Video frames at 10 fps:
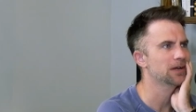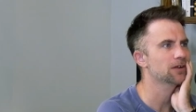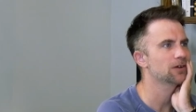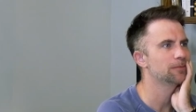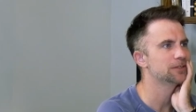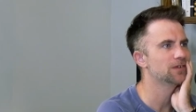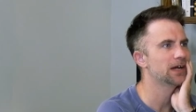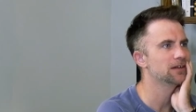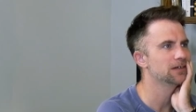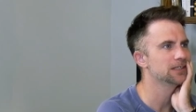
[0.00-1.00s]
I don't know how much
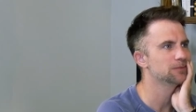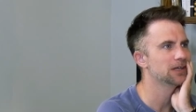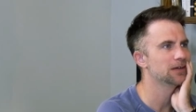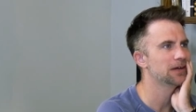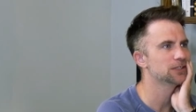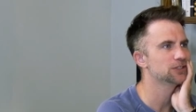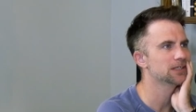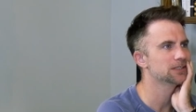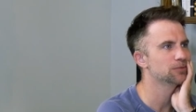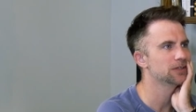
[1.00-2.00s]
vinyl is, but I imagine
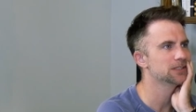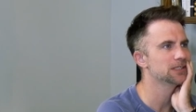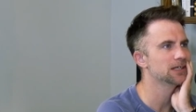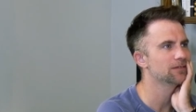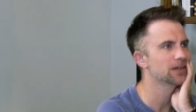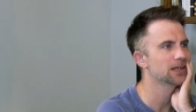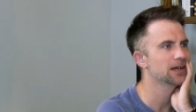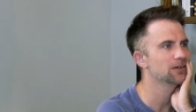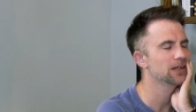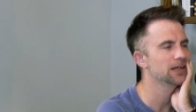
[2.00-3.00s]
that's a pretty significant
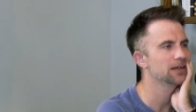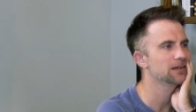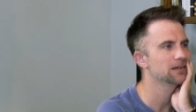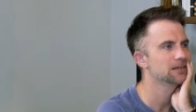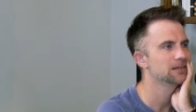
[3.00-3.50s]
outlay.